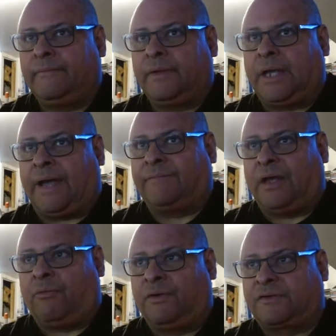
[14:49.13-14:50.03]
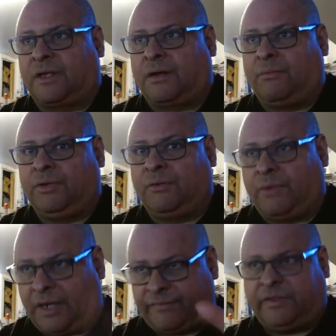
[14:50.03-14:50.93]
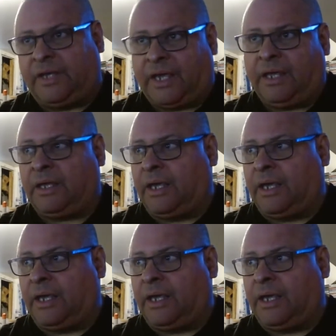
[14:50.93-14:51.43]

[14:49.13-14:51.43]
have that one set up, FT8,